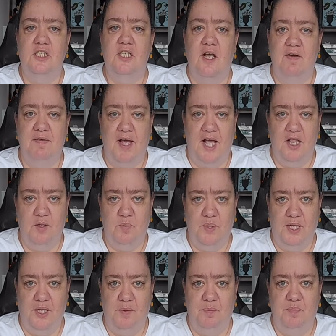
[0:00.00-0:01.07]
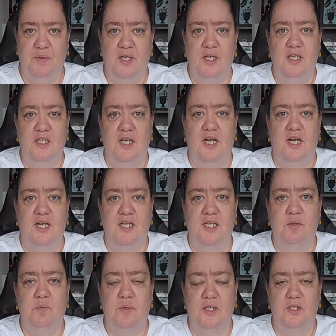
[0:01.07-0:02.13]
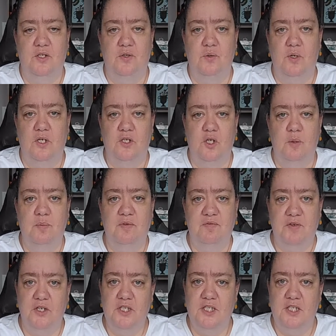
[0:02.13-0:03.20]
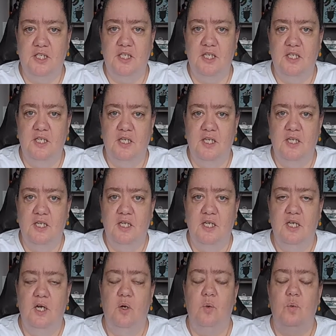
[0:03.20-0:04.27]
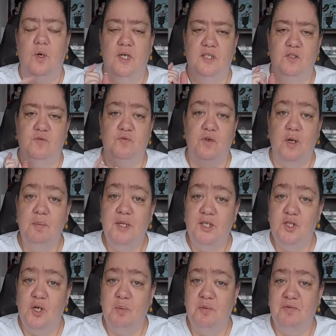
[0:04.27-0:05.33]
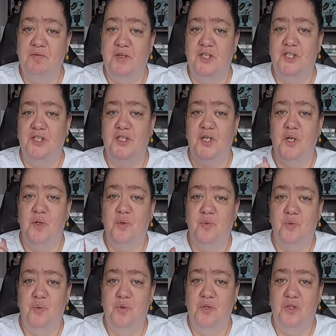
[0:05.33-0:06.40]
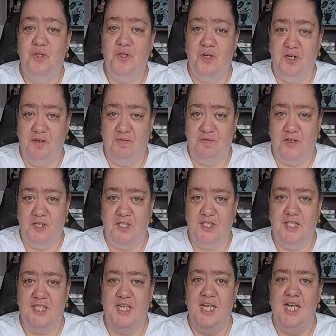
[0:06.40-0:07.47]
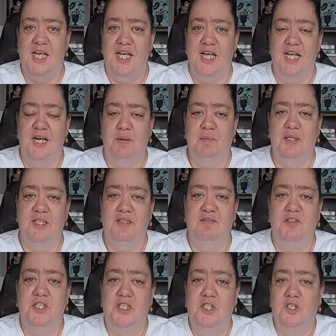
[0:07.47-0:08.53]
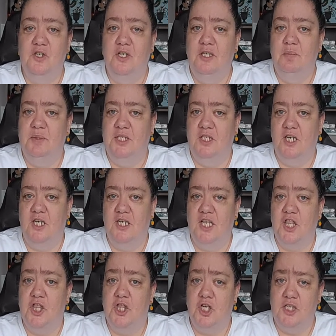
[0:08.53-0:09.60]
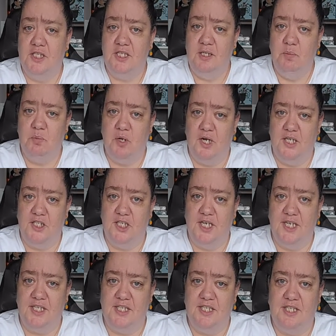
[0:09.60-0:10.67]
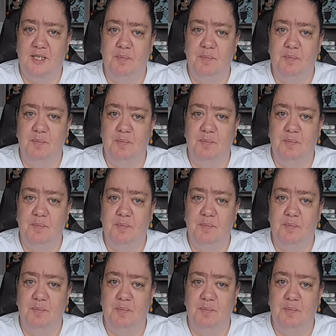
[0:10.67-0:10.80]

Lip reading: of Halloween. It runs through October 1st, runs from October 1st through the 31st, and I believe she's going to be starting 13 projects.